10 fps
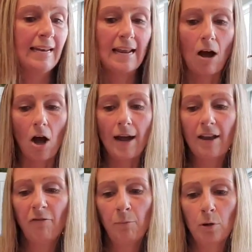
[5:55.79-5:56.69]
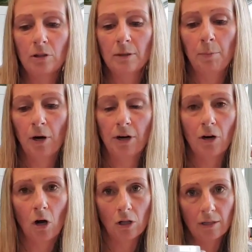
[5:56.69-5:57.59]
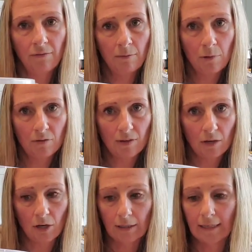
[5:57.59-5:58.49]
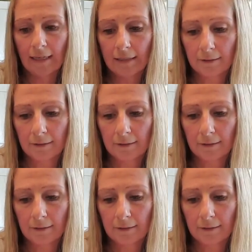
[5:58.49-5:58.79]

Now I have pulled apart all of the music garlic